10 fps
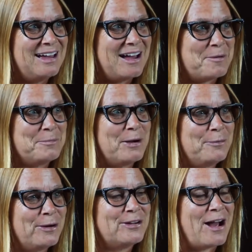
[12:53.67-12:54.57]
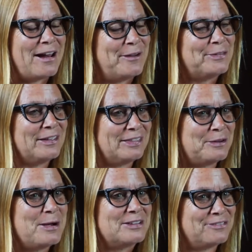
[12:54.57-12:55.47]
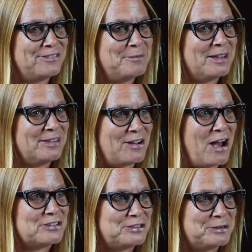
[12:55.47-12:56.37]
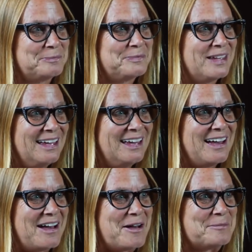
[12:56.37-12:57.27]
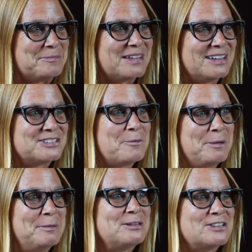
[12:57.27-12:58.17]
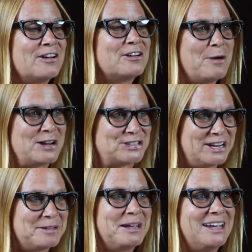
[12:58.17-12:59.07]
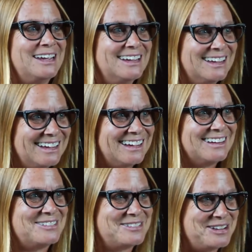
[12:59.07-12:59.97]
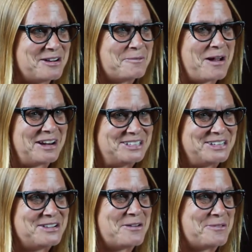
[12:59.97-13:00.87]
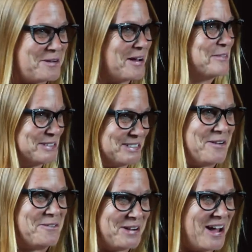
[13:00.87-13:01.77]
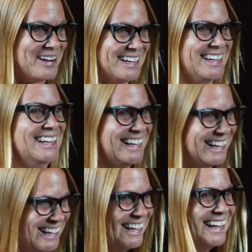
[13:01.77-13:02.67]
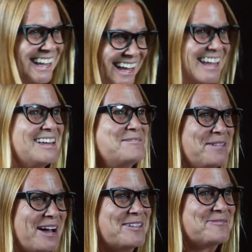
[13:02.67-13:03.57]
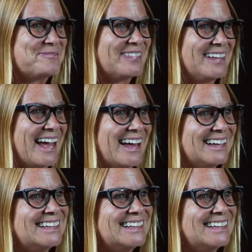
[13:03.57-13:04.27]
But word got out that there was a female in the costume. And so people started questioning me and, you know, wanting to know what was going on. But, yeah.